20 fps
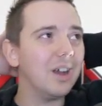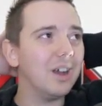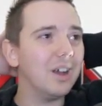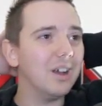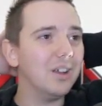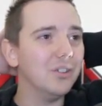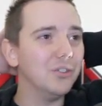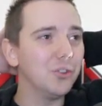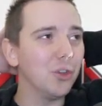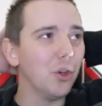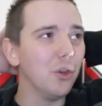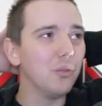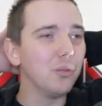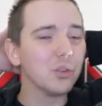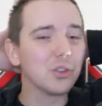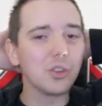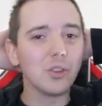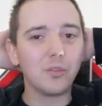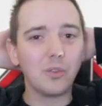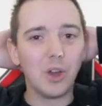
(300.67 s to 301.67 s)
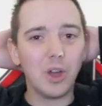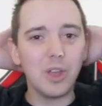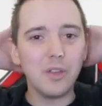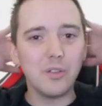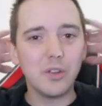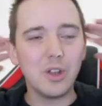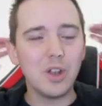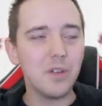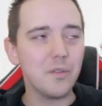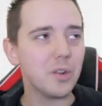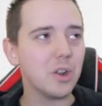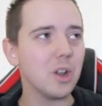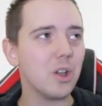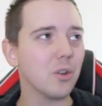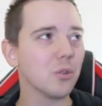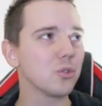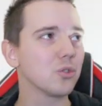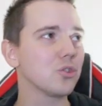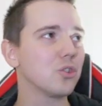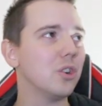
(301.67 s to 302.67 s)
And Dover survive another
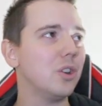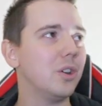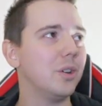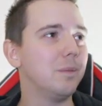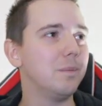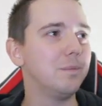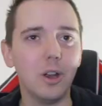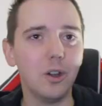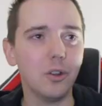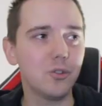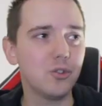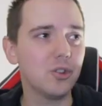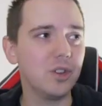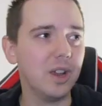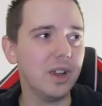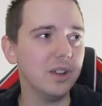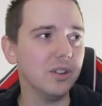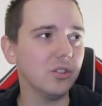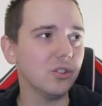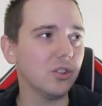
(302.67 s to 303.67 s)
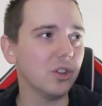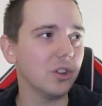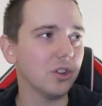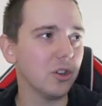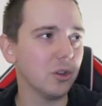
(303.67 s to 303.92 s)
long shot. Chieng's going to